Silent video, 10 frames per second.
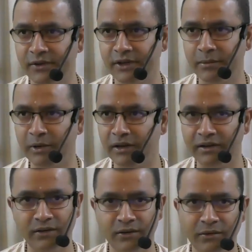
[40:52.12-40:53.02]
In
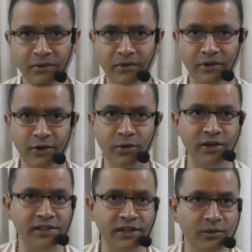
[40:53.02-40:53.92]
neutral
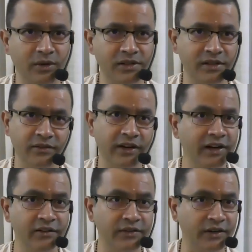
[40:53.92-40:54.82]
gender words are very
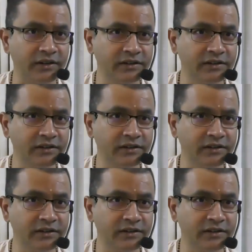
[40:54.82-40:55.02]
different.